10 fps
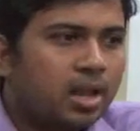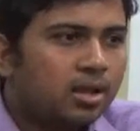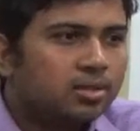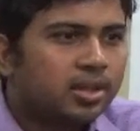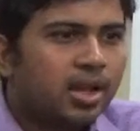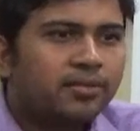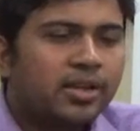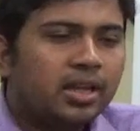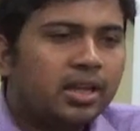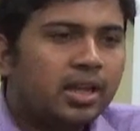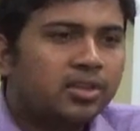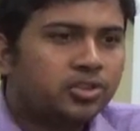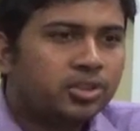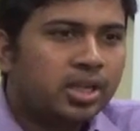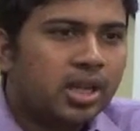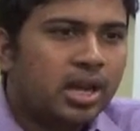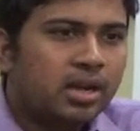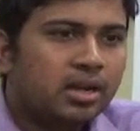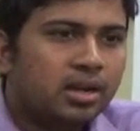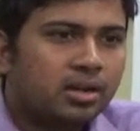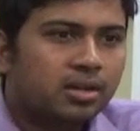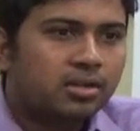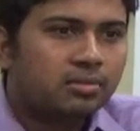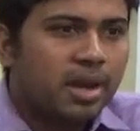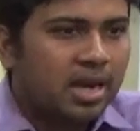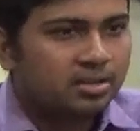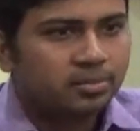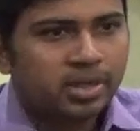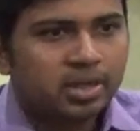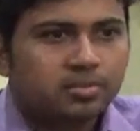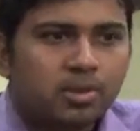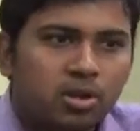So I have taken history and management as my